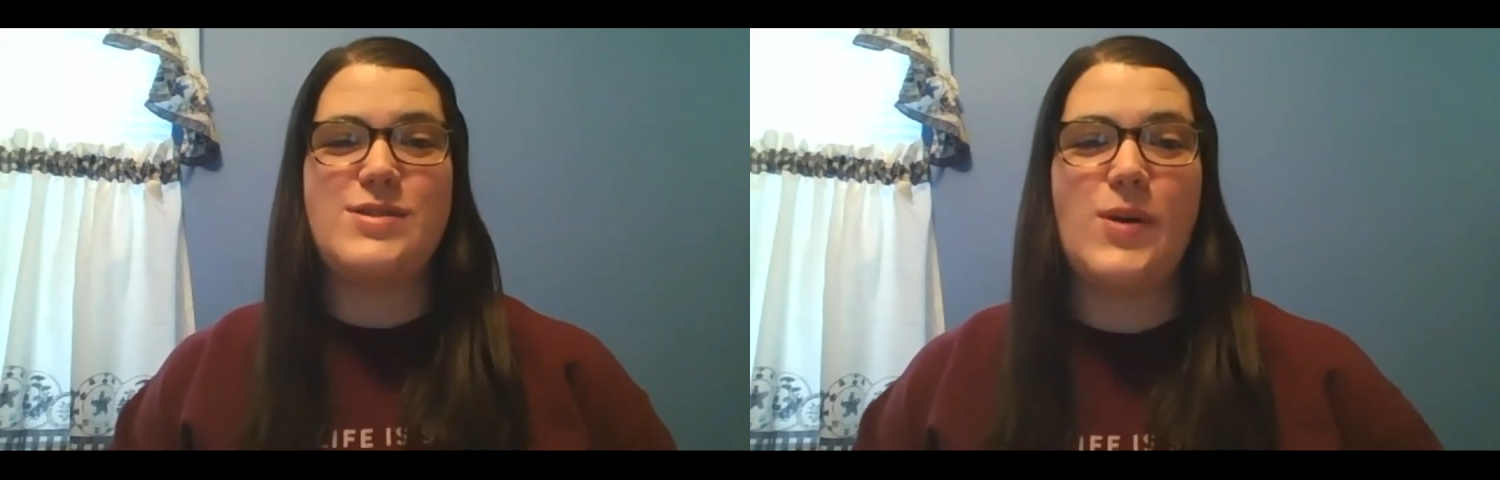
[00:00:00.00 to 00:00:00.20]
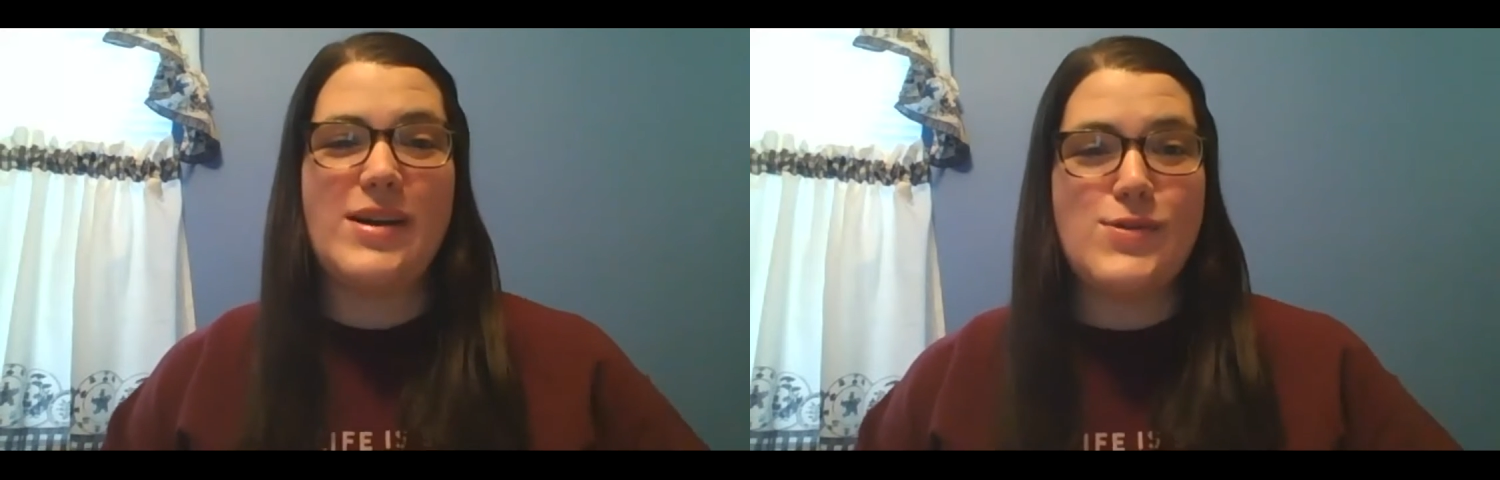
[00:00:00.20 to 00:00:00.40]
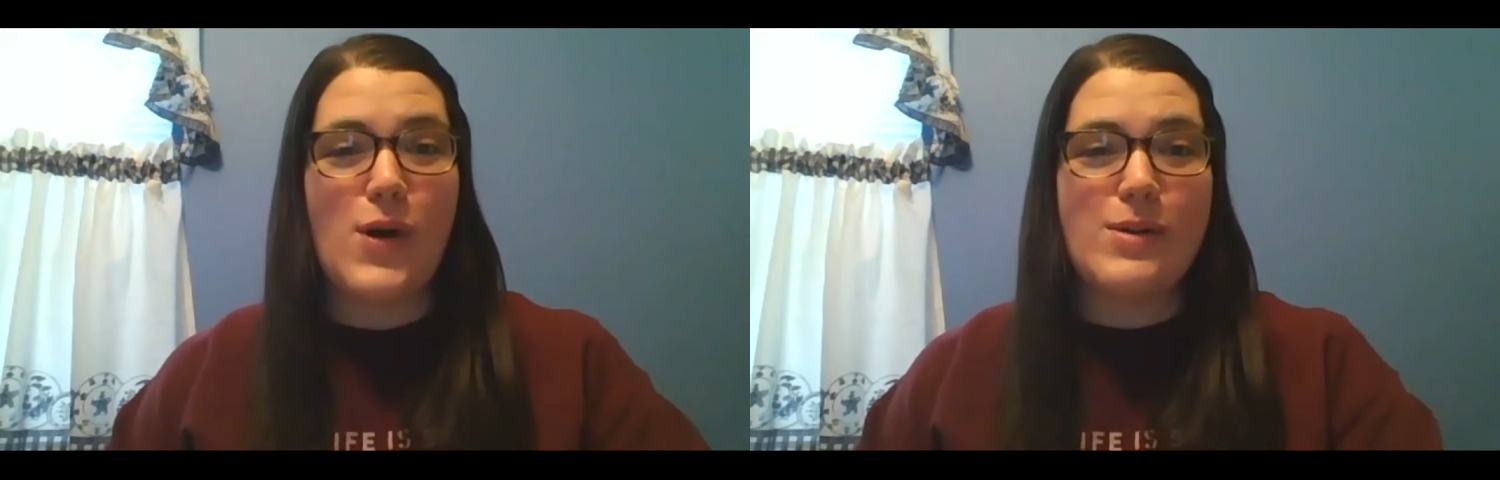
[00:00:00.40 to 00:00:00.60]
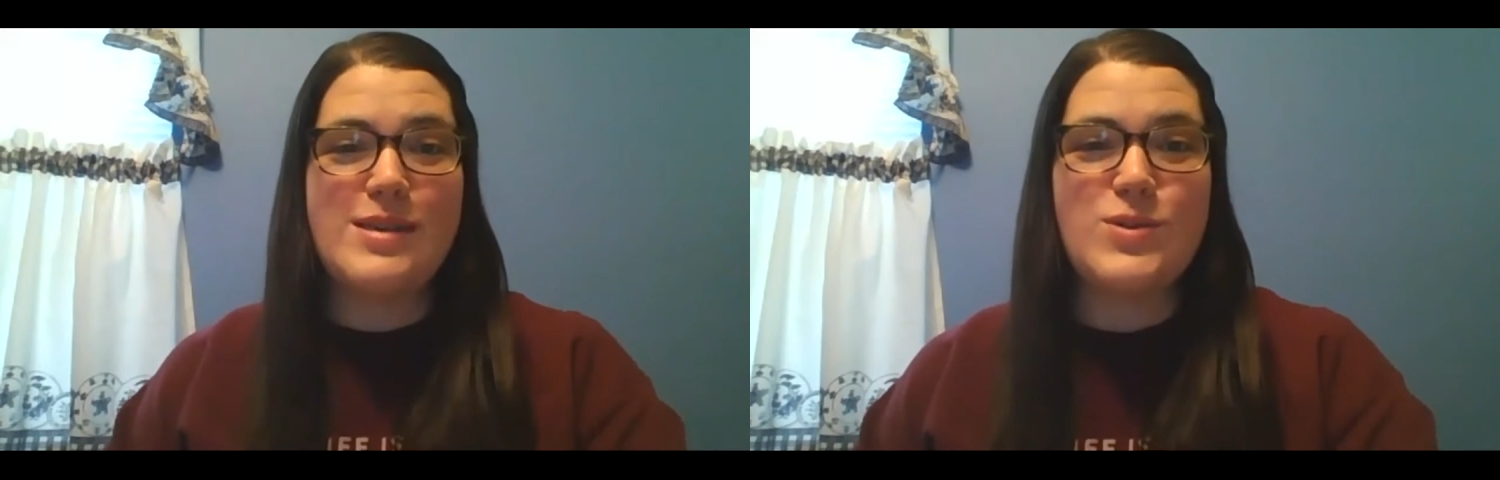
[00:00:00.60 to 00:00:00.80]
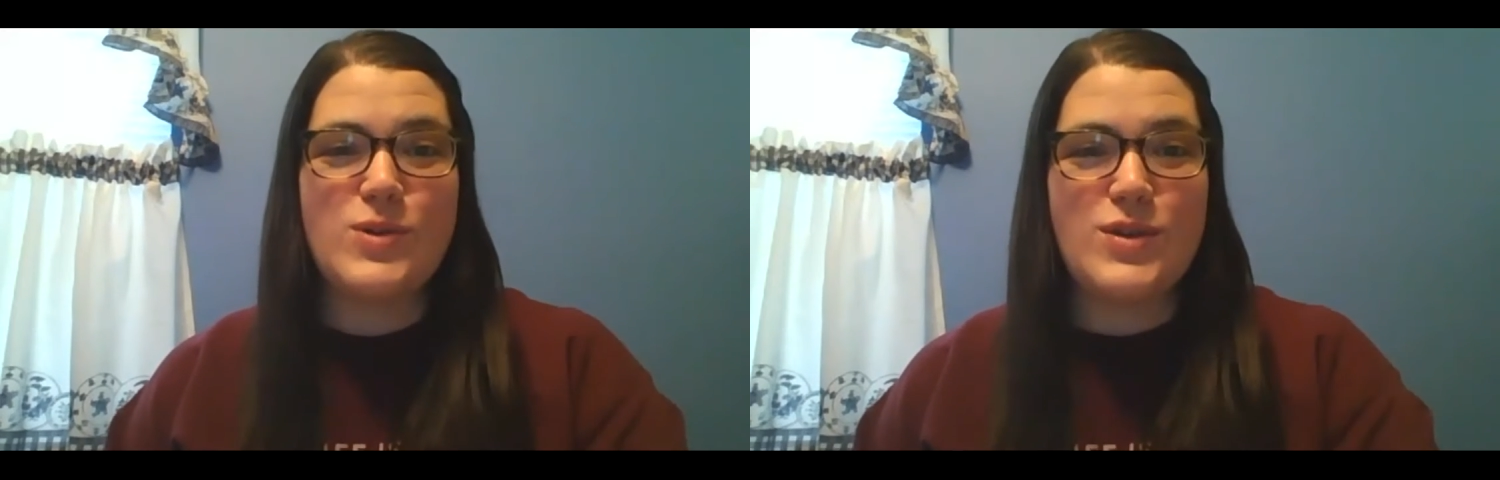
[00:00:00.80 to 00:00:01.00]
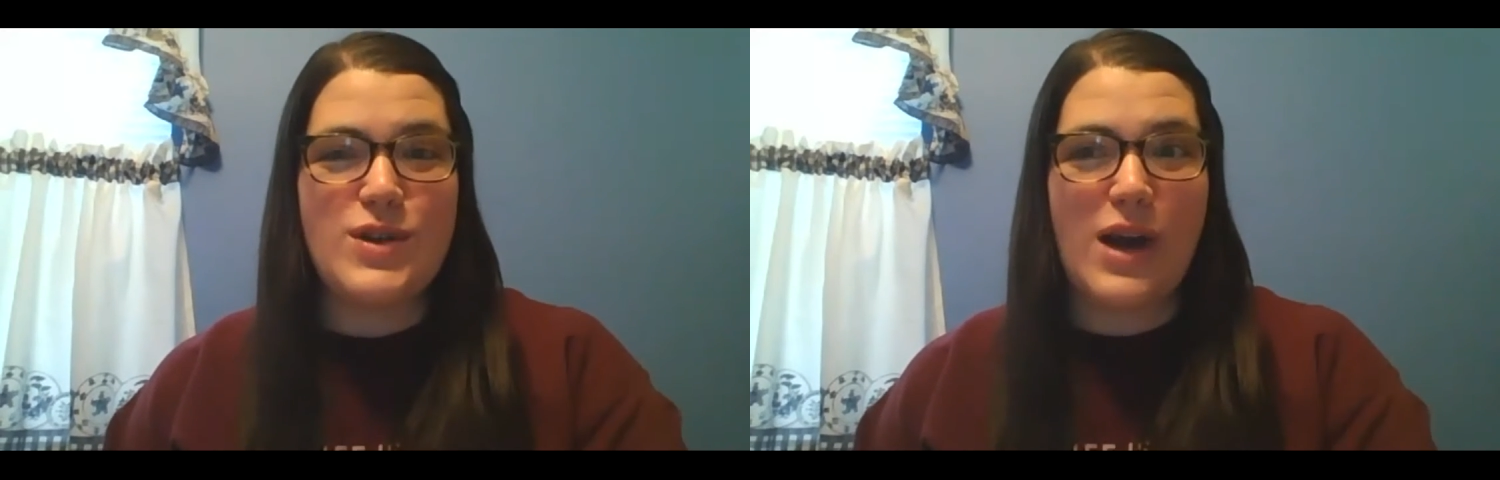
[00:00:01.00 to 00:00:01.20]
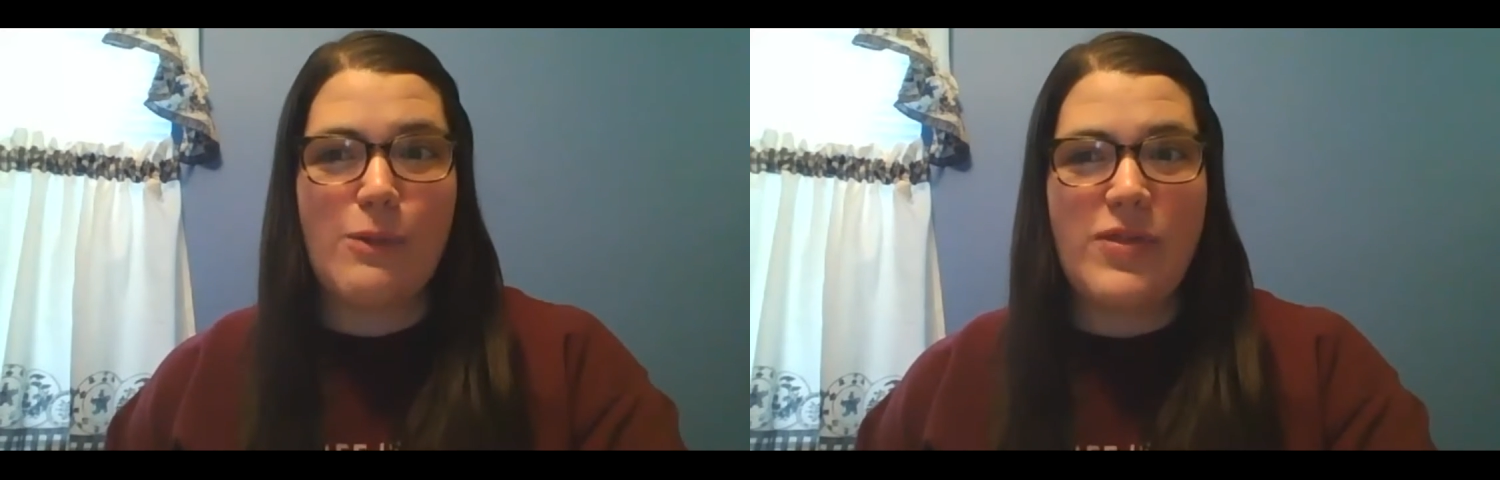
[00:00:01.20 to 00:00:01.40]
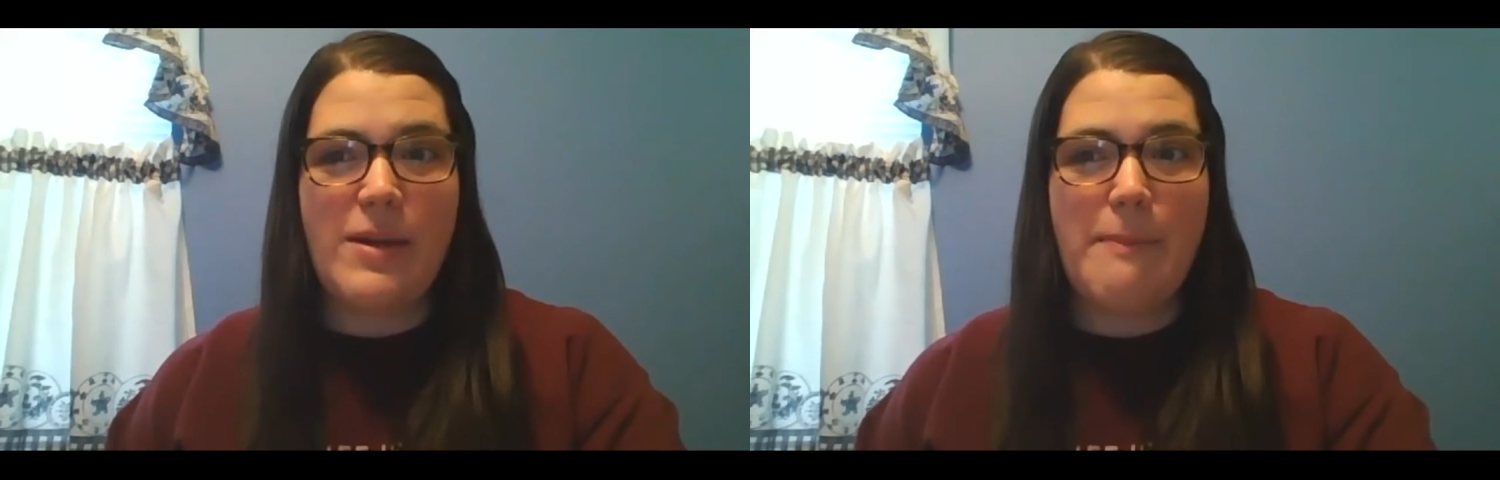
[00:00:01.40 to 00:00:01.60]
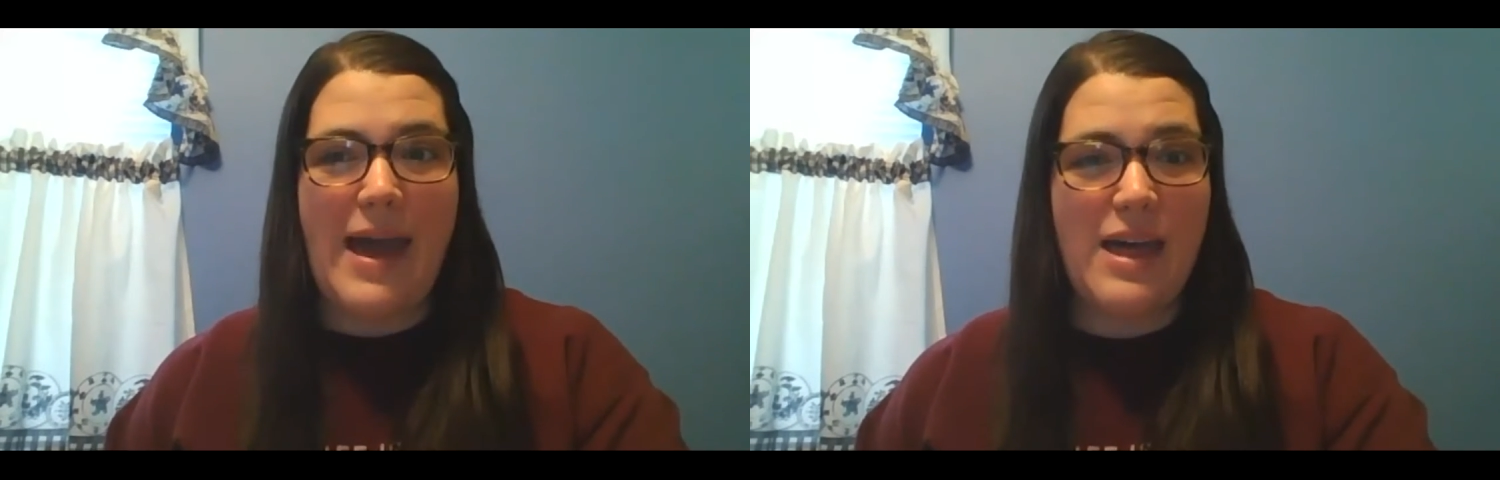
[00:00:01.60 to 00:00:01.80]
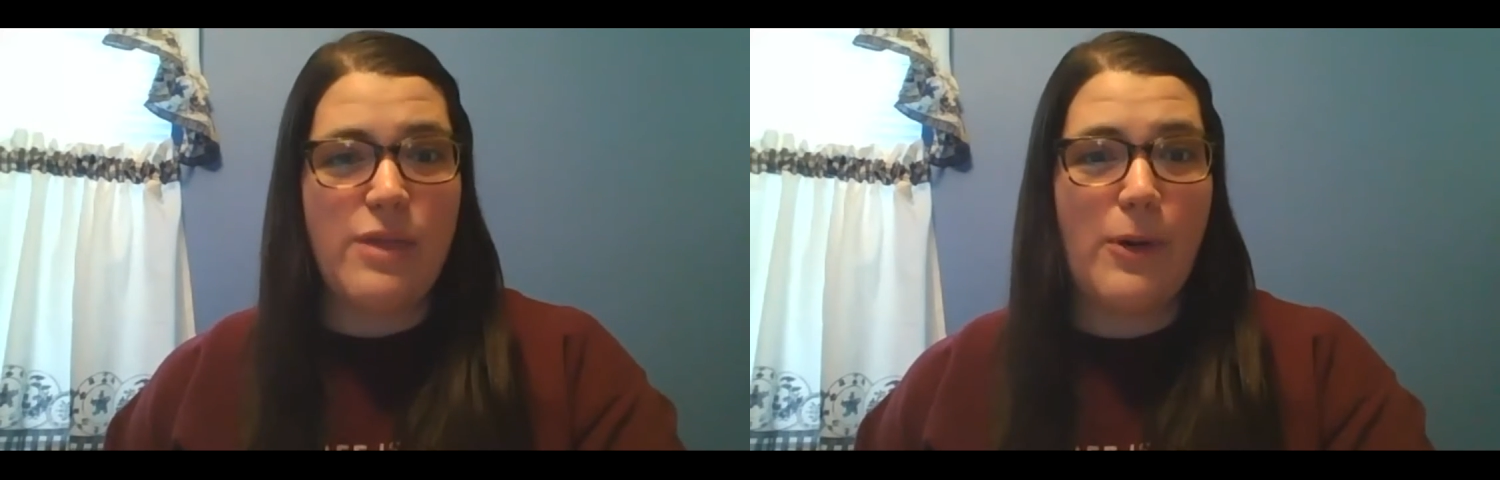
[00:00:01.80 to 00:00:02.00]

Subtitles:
So as always, we'll start with the math